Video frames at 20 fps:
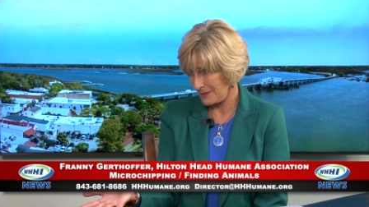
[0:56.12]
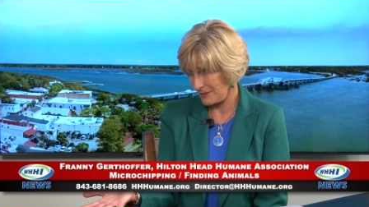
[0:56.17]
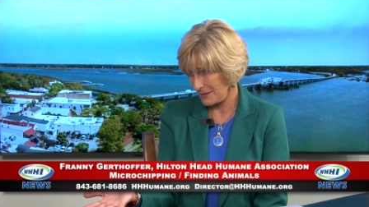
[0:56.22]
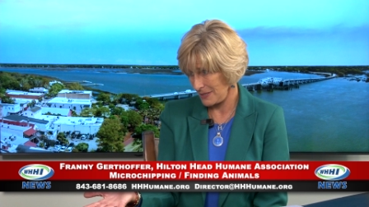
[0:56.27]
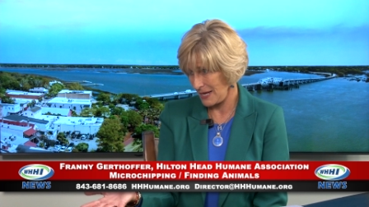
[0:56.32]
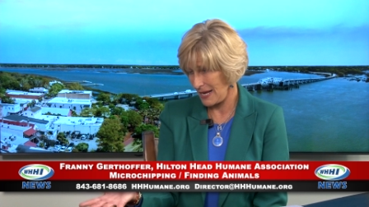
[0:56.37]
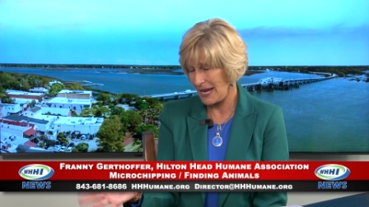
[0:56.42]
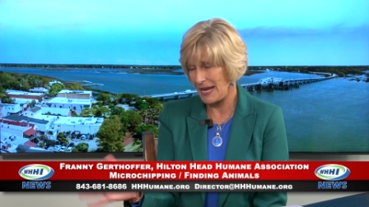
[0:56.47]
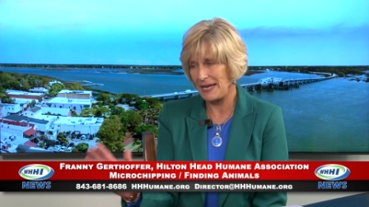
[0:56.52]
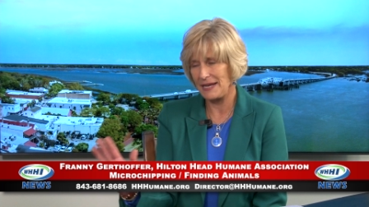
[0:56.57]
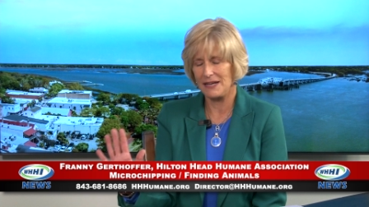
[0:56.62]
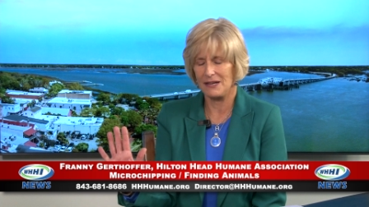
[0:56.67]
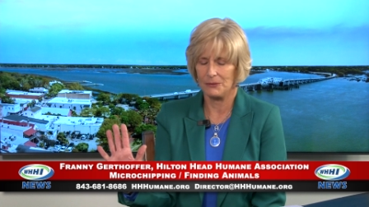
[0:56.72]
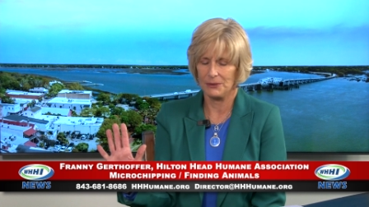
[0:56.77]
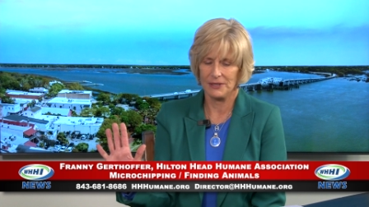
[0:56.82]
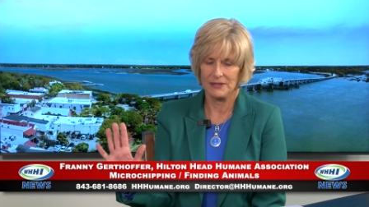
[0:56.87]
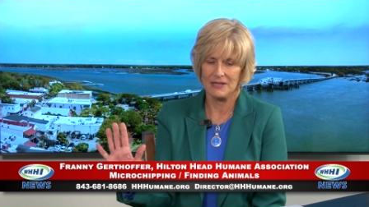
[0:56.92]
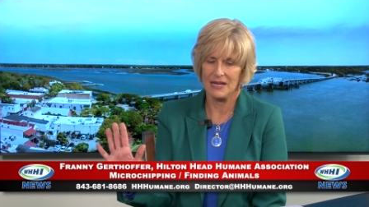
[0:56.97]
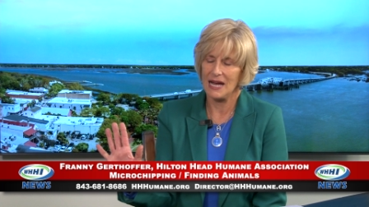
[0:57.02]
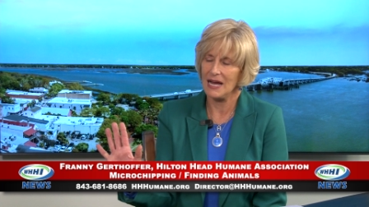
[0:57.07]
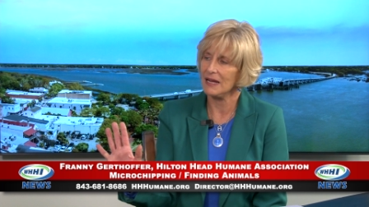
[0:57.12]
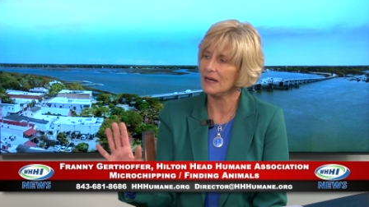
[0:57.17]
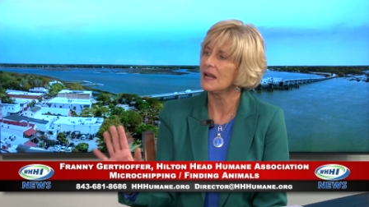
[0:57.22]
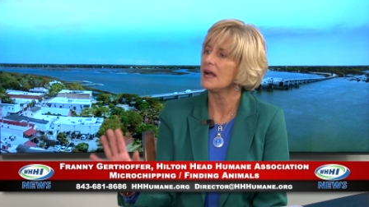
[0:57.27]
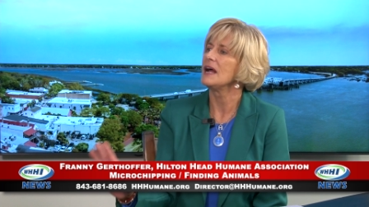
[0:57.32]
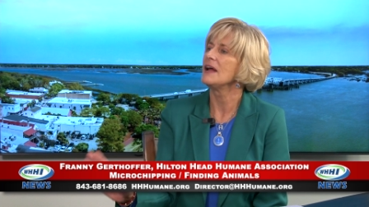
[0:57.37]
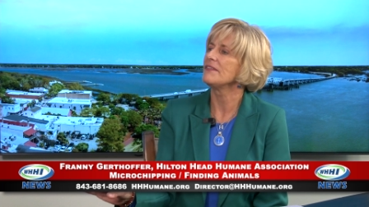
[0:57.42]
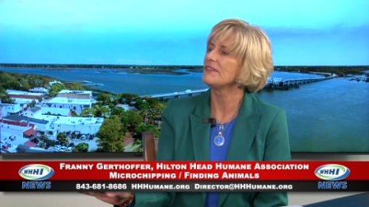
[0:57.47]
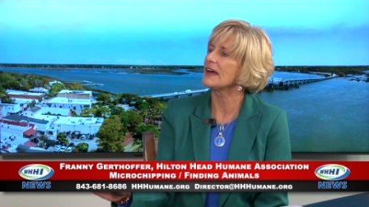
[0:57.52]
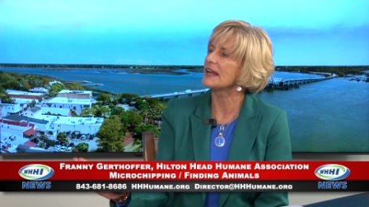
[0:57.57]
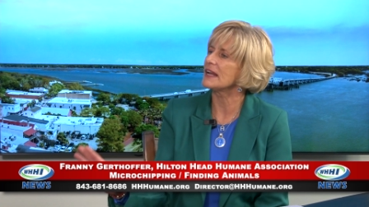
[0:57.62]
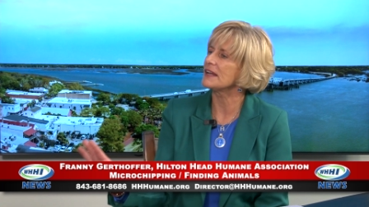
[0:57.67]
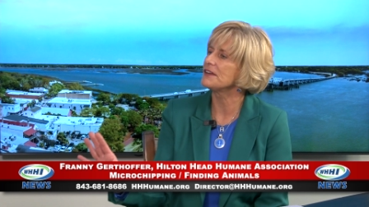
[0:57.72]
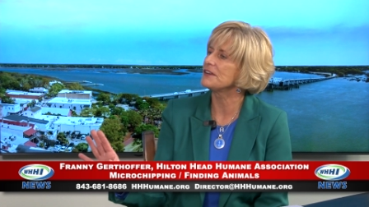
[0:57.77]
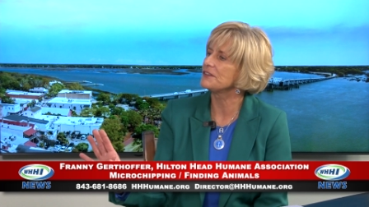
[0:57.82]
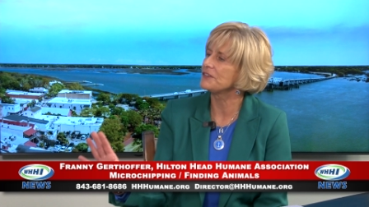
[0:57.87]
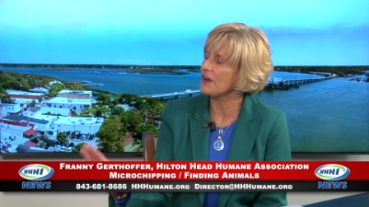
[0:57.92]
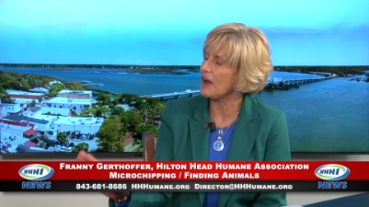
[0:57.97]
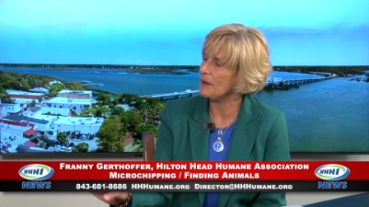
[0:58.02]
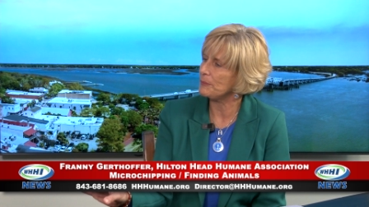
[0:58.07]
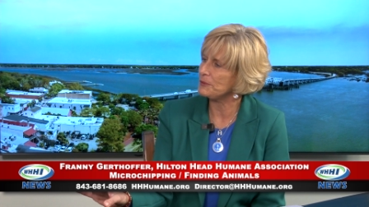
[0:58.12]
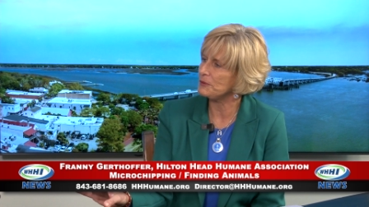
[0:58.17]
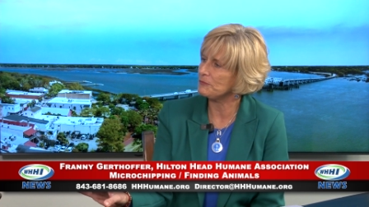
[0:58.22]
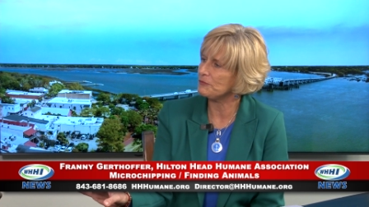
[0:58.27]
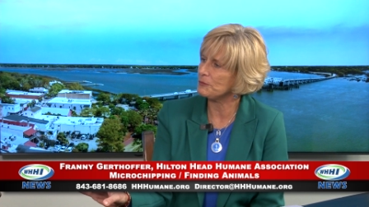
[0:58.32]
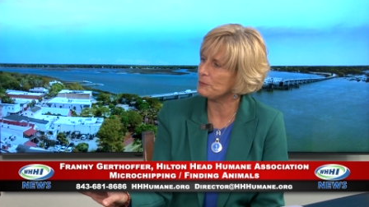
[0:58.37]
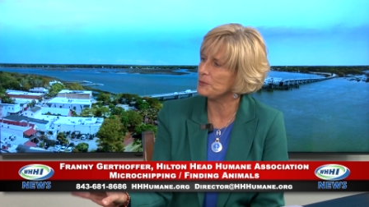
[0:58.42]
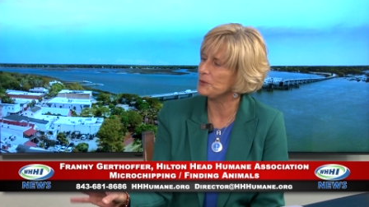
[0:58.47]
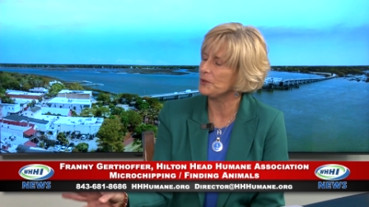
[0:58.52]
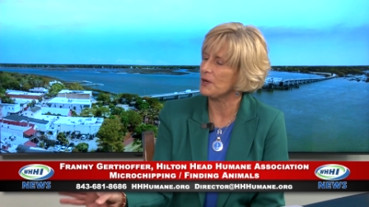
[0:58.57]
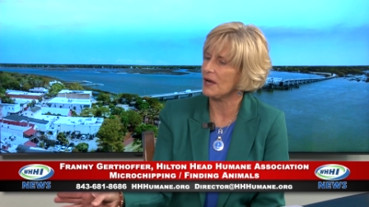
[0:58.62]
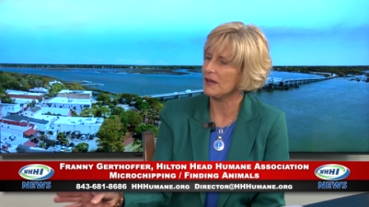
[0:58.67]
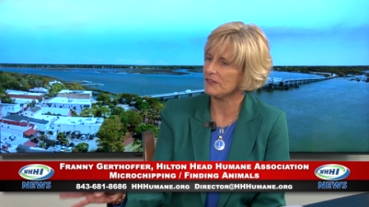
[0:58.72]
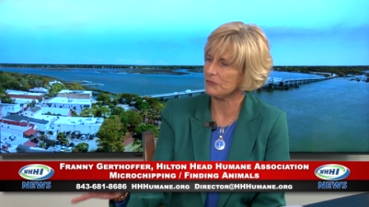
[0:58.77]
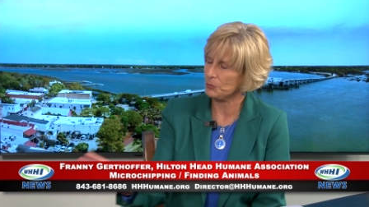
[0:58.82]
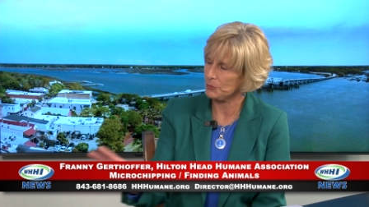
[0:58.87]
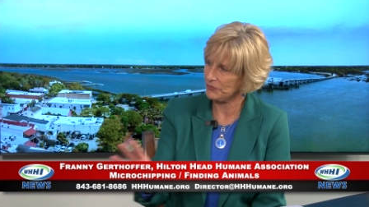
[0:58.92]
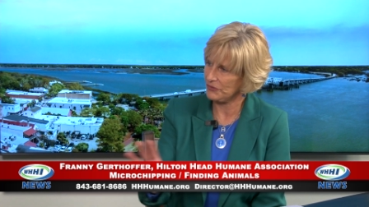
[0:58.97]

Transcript: Yeah, I hate hearing that. That had adopted from you guys,